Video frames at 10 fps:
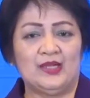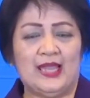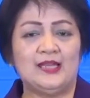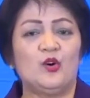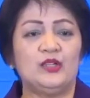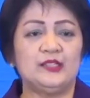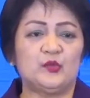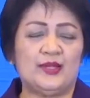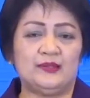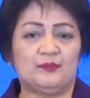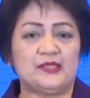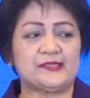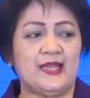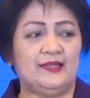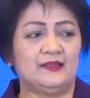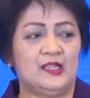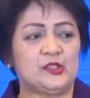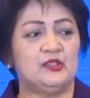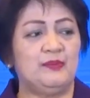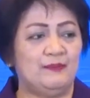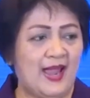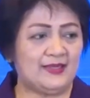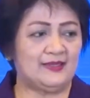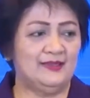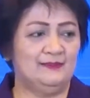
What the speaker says: and only 20% should be bad.